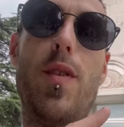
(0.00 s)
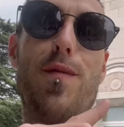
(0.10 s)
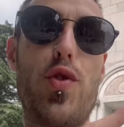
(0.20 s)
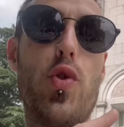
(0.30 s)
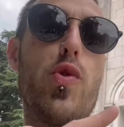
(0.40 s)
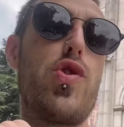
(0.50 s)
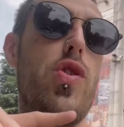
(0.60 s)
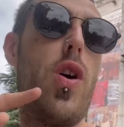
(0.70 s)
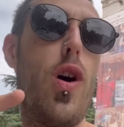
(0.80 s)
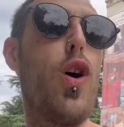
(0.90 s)
of Georgian
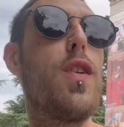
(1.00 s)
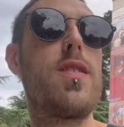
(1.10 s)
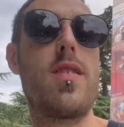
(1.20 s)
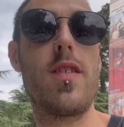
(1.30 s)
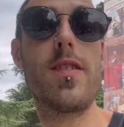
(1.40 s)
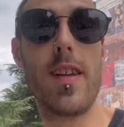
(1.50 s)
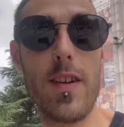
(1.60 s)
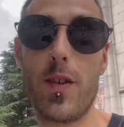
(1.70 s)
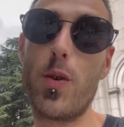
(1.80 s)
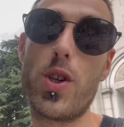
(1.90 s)
arts. So
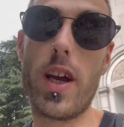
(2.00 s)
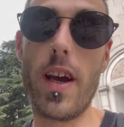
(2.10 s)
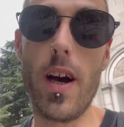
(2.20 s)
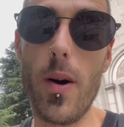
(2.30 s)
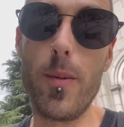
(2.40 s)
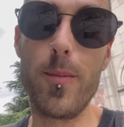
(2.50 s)
let's go check it out.